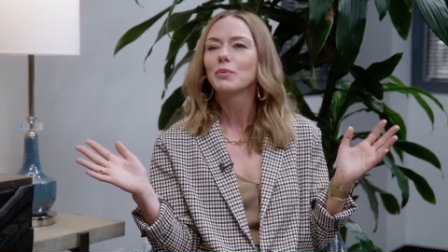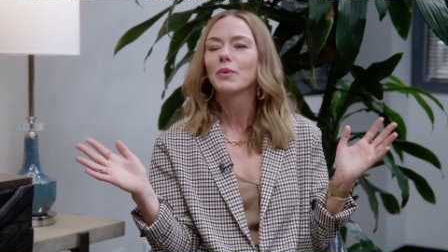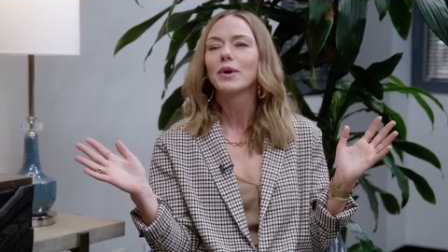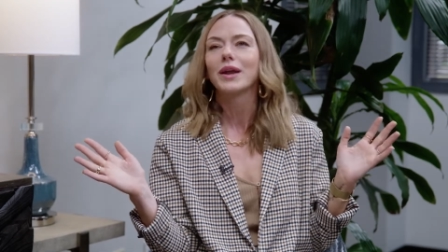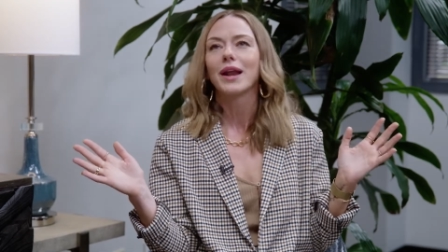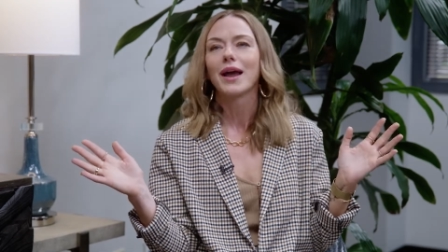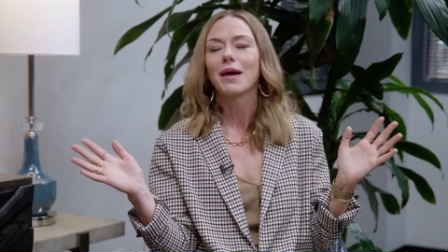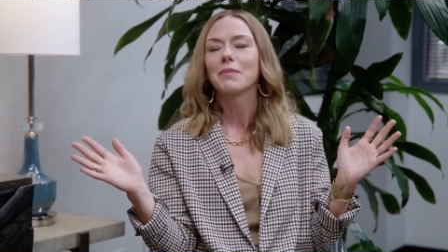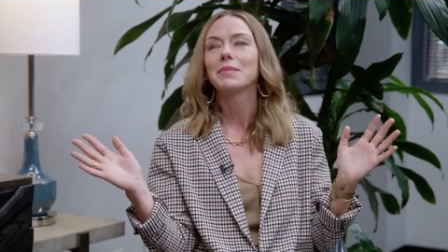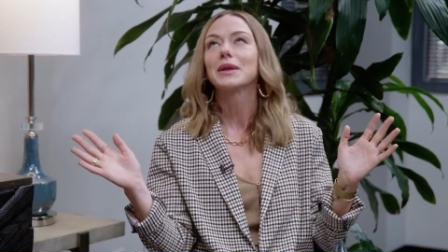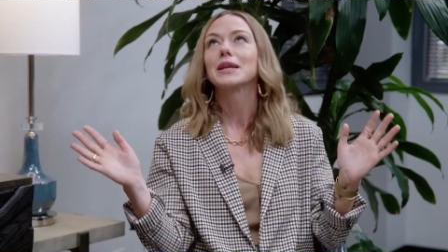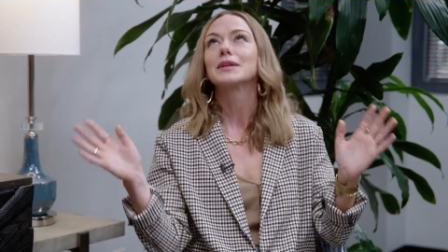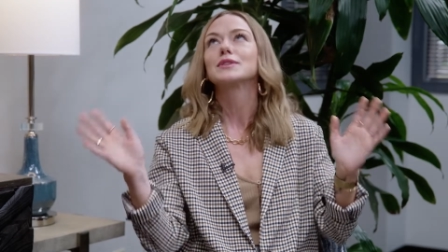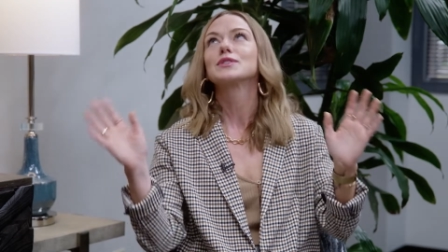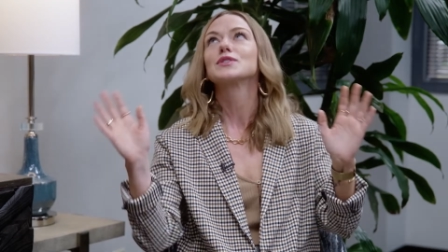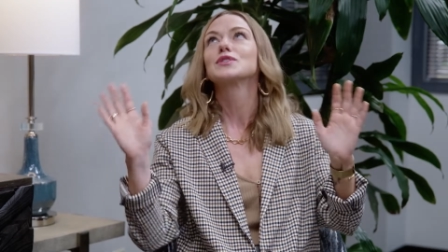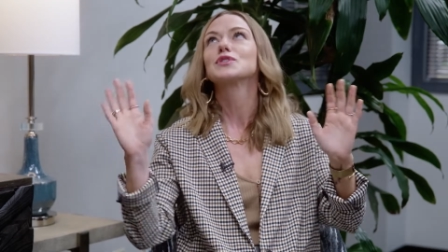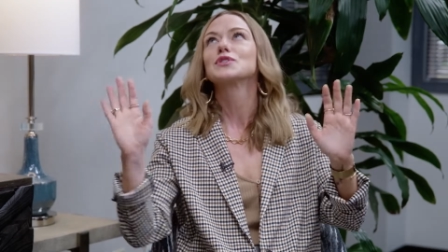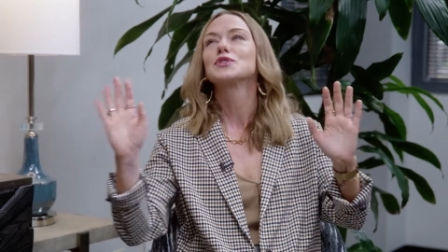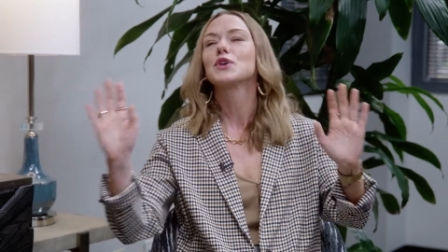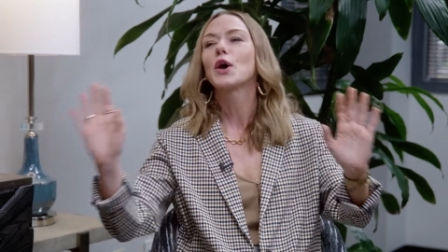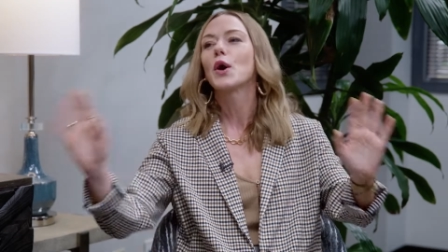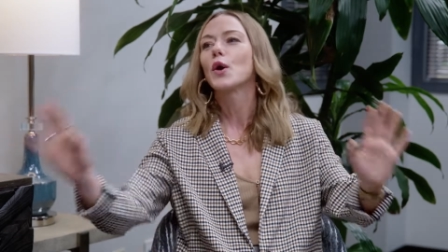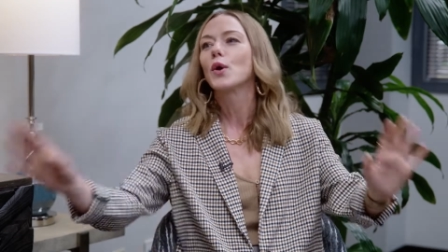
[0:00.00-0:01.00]
What I mean, it's
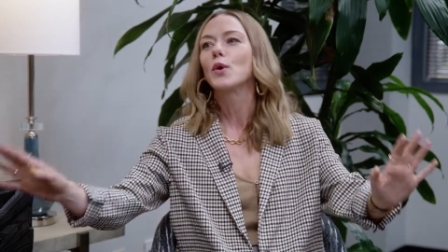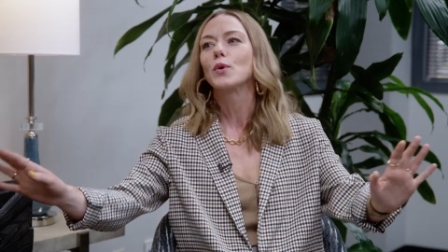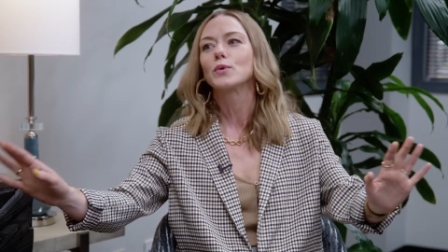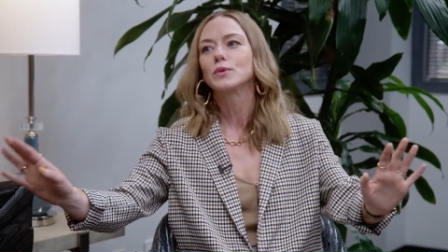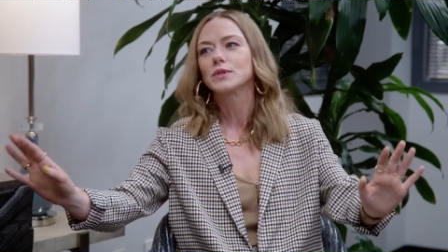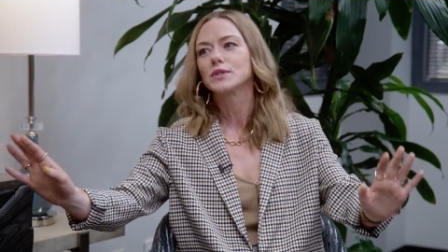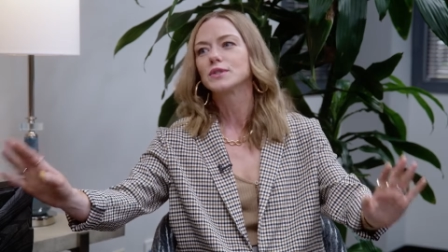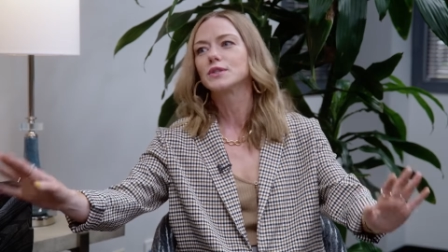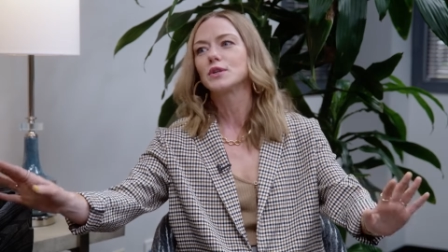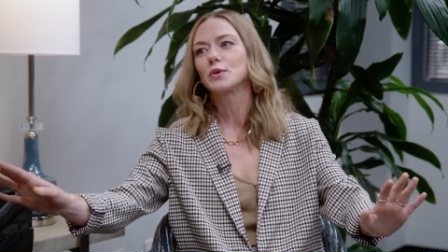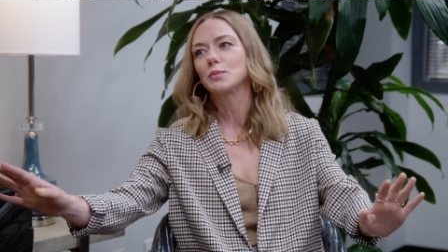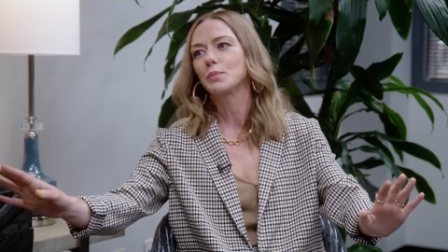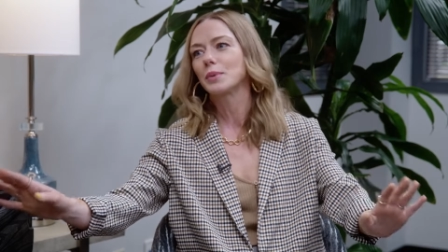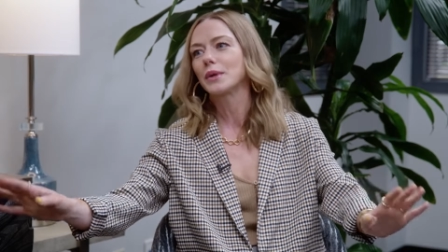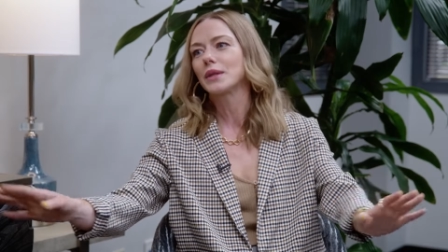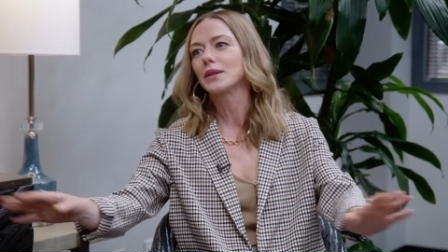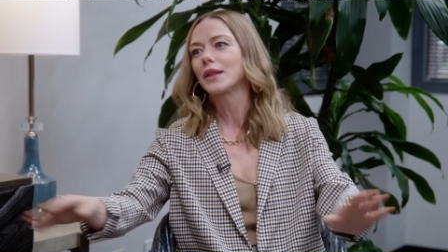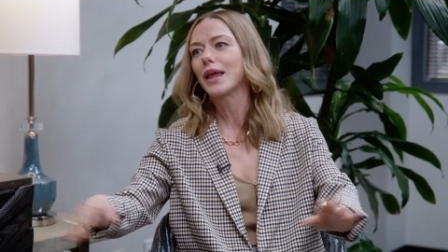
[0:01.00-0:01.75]
so stupid. Yeah.